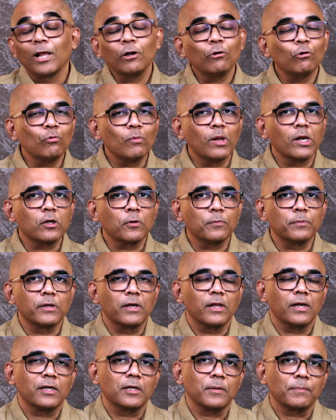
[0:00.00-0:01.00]
Hello and welcome to
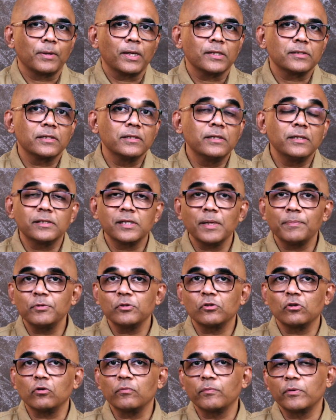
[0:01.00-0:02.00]
Galatta Plus. In this
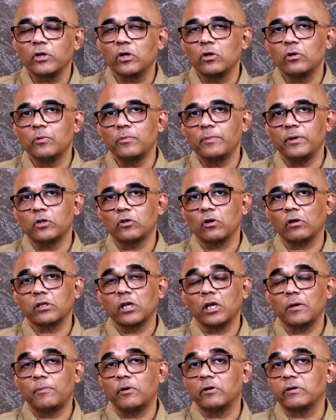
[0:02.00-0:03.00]
episode, we're going to be
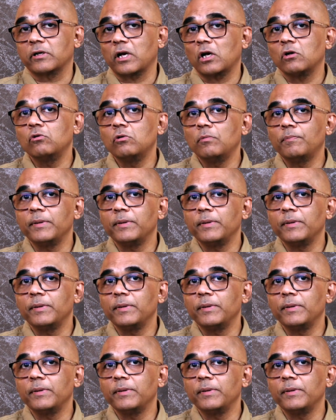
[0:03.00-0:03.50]
talking about Rahul